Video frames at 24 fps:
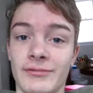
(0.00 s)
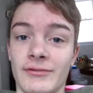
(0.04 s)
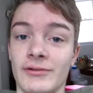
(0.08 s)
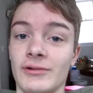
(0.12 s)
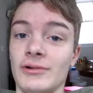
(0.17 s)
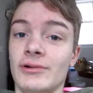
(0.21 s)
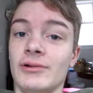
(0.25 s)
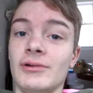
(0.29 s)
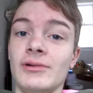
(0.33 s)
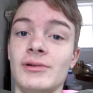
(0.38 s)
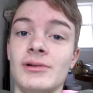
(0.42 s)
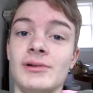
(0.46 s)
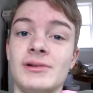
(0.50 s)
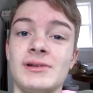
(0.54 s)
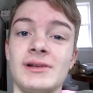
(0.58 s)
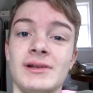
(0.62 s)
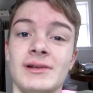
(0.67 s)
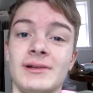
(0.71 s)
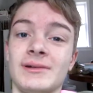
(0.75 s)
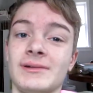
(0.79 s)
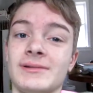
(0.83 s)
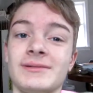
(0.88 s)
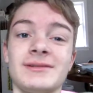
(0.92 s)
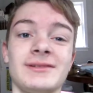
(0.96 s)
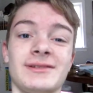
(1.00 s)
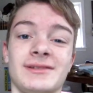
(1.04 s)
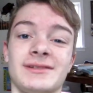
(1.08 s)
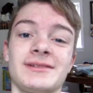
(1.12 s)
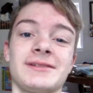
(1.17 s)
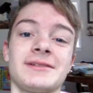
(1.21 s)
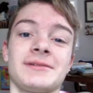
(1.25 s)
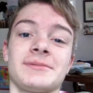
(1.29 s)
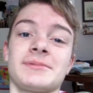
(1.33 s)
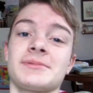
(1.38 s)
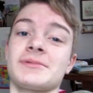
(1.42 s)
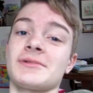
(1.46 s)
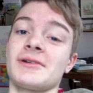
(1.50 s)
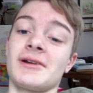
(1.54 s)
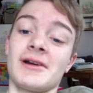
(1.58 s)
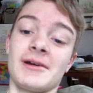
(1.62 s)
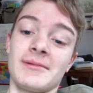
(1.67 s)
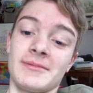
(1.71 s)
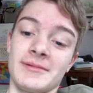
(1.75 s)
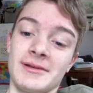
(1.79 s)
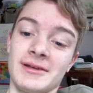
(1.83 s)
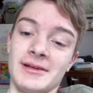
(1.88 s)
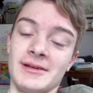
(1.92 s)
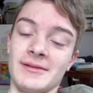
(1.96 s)
if you're new to the channel,
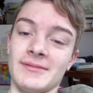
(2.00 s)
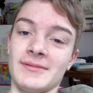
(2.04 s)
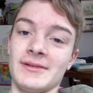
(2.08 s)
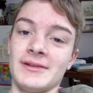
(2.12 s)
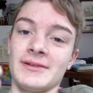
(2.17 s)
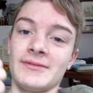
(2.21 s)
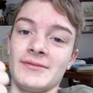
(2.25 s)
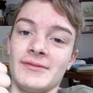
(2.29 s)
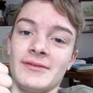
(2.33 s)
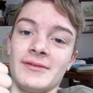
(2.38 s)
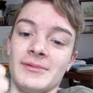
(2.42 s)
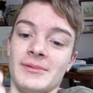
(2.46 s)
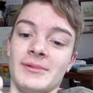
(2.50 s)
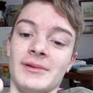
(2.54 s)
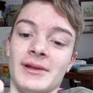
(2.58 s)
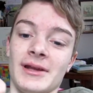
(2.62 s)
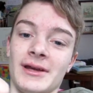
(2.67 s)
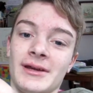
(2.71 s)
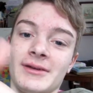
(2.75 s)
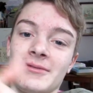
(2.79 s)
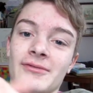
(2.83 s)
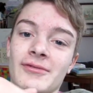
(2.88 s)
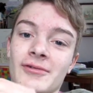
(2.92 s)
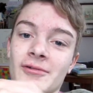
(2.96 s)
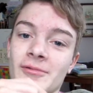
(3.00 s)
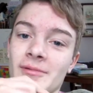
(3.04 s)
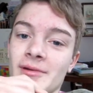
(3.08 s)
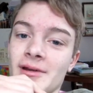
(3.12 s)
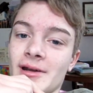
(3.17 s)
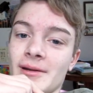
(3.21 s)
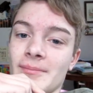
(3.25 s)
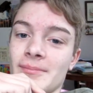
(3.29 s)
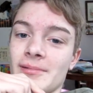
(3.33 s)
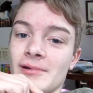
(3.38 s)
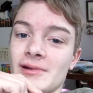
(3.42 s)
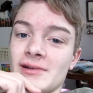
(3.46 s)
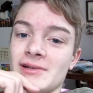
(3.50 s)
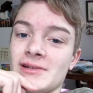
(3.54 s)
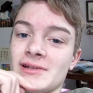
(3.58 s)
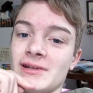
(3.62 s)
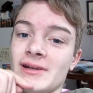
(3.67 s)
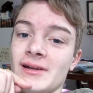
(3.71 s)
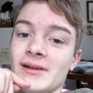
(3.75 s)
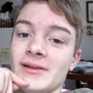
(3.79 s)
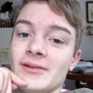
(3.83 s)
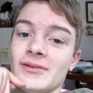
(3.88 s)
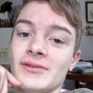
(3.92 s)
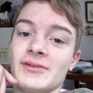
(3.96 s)
subscribe and give this video a like for me. I'd
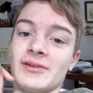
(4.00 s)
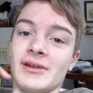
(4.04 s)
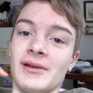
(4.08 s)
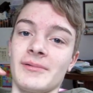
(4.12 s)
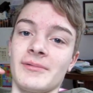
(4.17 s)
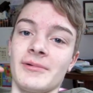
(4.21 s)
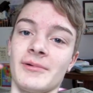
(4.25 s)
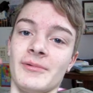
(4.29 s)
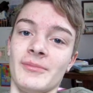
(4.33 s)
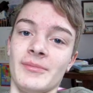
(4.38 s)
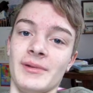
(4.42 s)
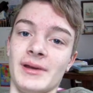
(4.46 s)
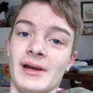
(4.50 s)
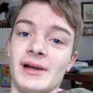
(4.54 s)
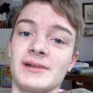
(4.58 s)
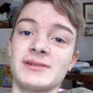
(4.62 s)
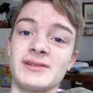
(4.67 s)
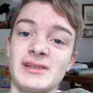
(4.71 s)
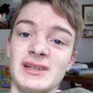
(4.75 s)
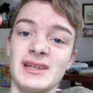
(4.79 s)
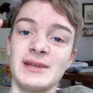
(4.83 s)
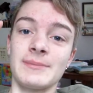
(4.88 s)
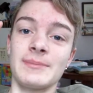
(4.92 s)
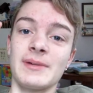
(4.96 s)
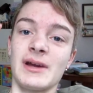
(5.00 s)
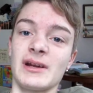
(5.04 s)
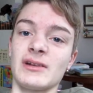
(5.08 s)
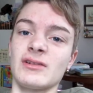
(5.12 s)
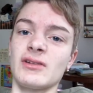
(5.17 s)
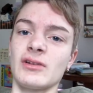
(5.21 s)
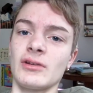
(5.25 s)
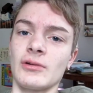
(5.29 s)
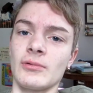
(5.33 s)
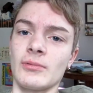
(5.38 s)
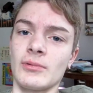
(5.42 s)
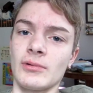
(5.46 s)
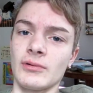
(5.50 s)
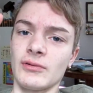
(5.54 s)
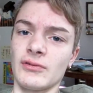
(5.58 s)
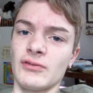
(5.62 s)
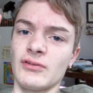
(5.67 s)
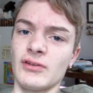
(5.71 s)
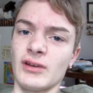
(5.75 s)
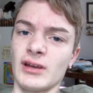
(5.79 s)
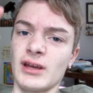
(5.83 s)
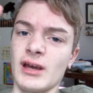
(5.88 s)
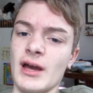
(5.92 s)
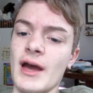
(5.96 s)
appreciate it. So that when we actually get back to the real
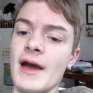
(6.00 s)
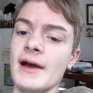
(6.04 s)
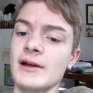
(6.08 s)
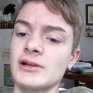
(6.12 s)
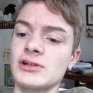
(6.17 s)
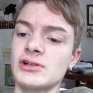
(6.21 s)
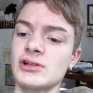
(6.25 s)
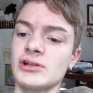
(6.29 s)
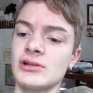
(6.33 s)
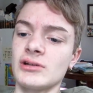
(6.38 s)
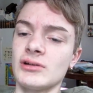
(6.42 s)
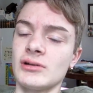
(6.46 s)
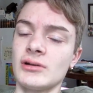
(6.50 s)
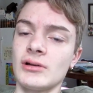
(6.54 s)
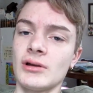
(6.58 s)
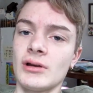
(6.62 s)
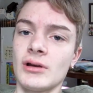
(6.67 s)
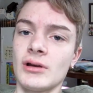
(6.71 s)
sick action,